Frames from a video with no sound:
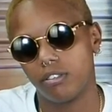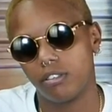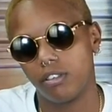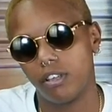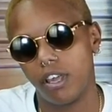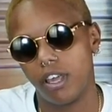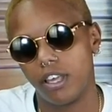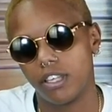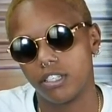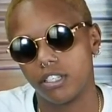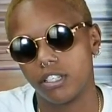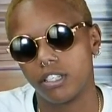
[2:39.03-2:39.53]

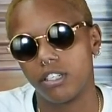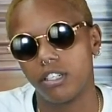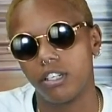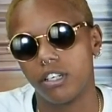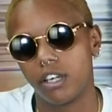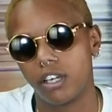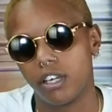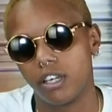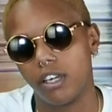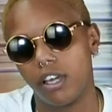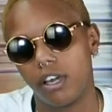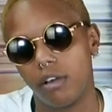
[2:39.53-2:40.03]
as a
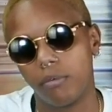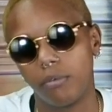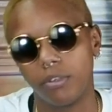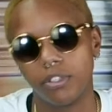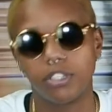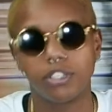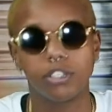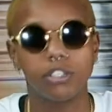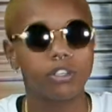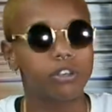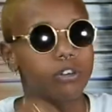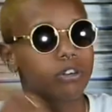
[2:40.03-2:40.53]
cook. I went
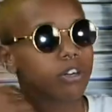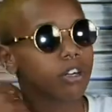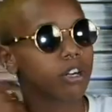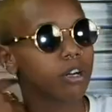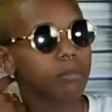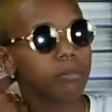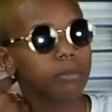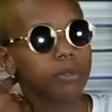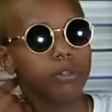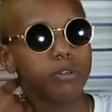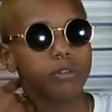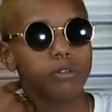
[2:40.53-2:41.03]
to the Cordon
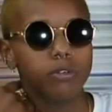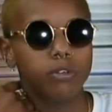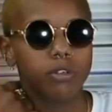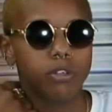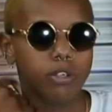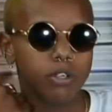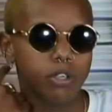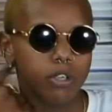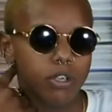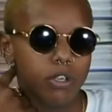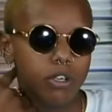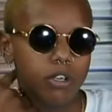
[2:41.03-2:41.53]
Bleu
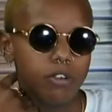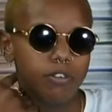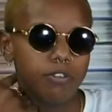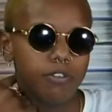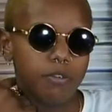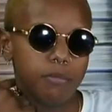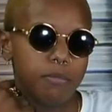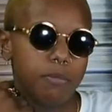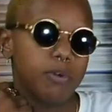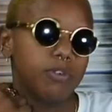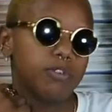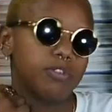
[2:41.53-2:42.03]

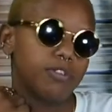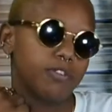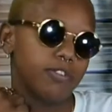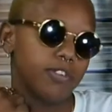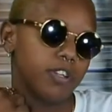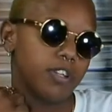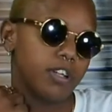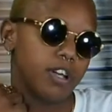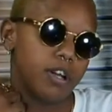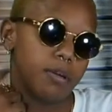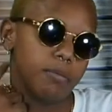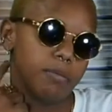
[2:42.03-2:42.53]
for most of the
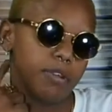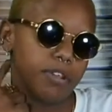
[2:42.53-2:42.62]
time.